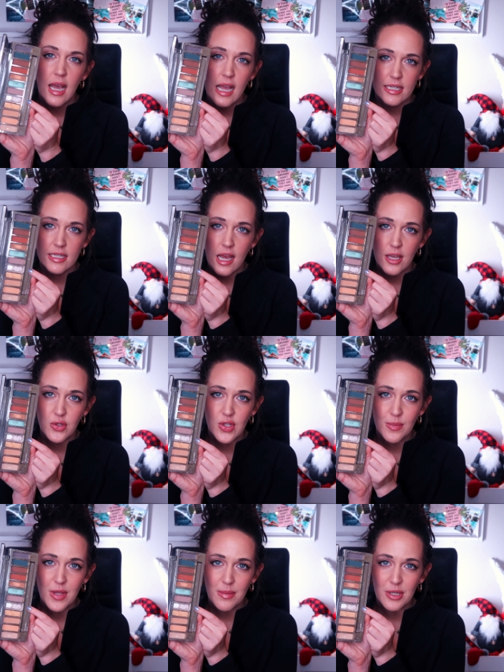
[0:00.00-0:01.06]
I did not use
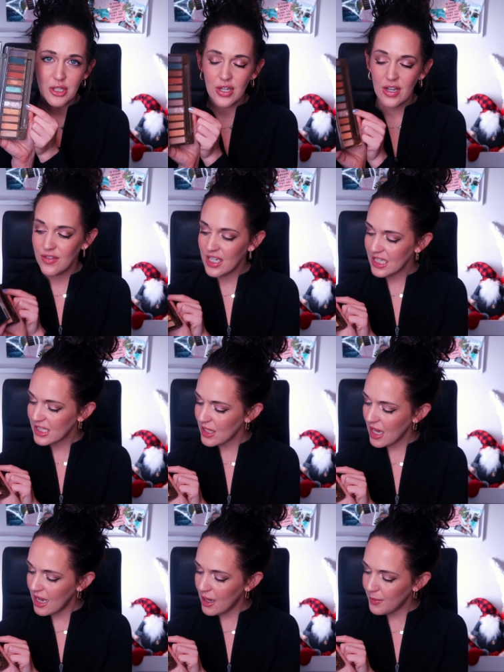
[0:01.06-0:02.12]
up that much of this,
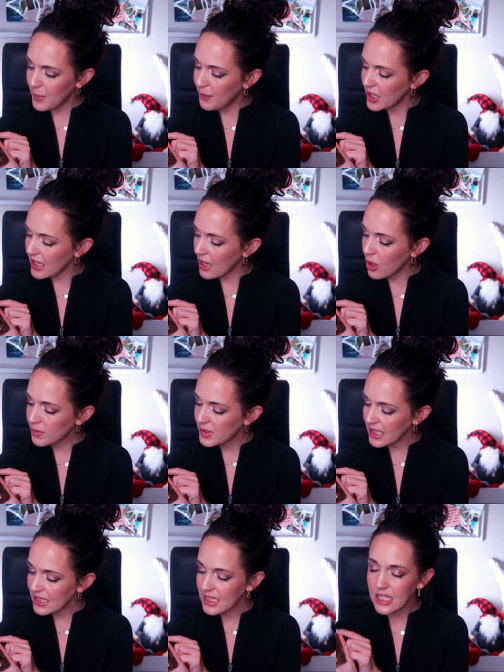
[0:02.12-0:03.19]
um, but I hope
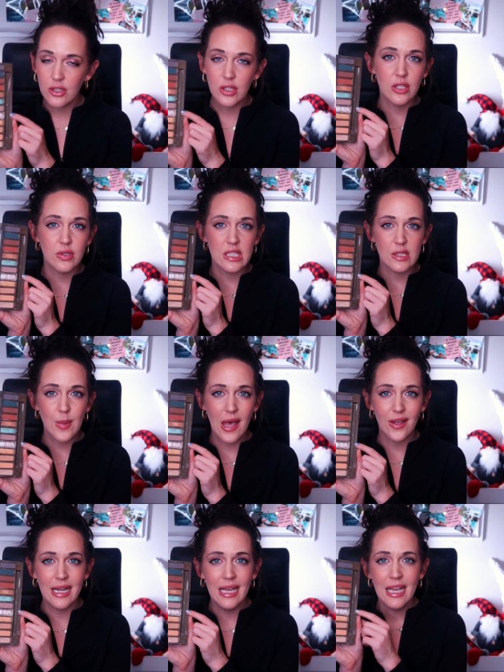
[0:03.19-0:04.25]
to continue to use this
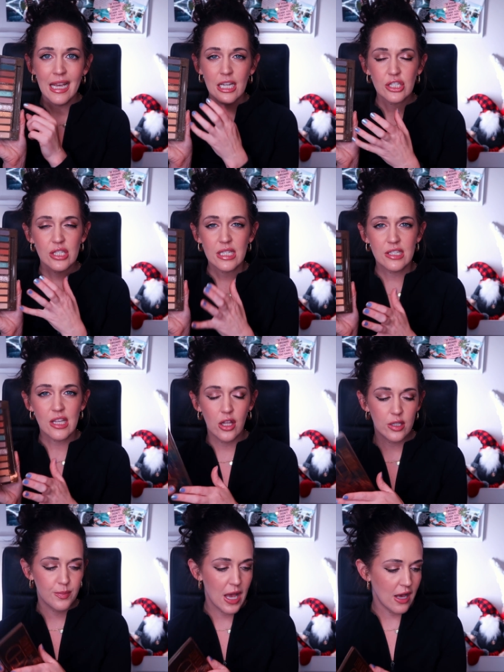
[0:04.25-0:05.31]
palette. It's just a
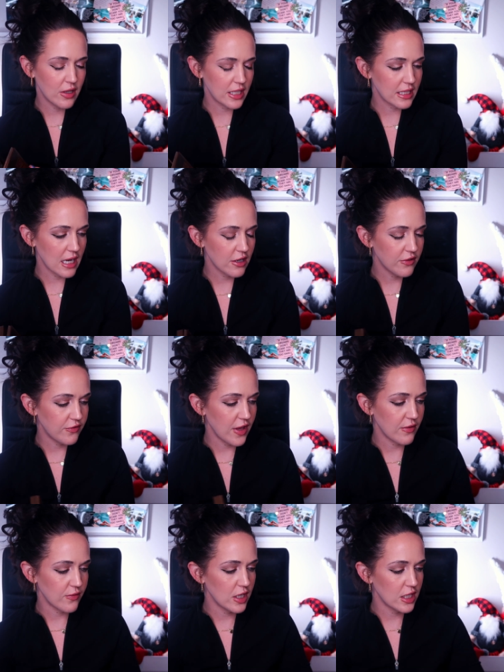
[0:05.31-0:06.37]
solid palette, not a
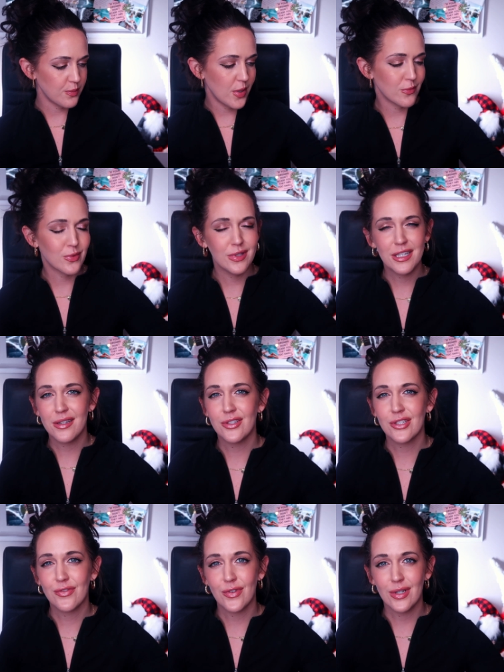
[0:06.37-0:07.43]
favorite, but really
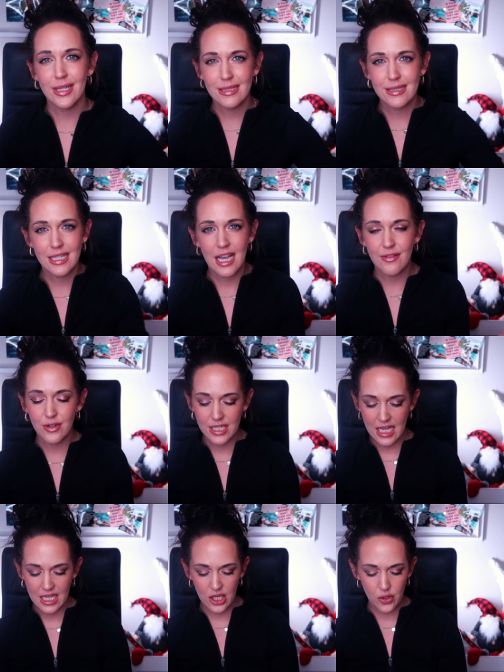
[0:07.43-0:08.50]
good just for easy
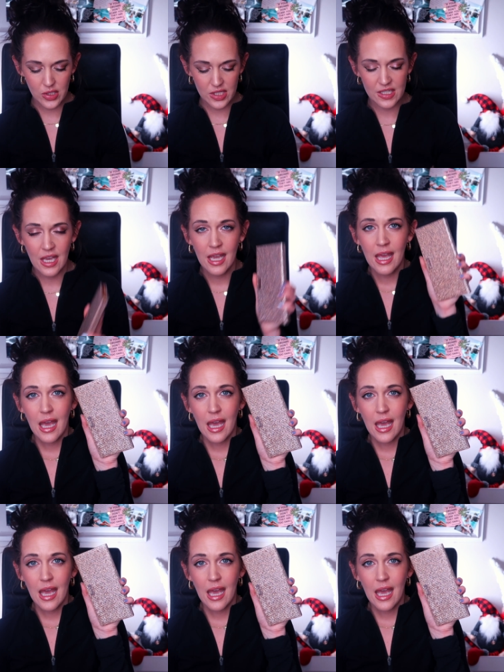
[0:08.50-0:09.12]
everyday use.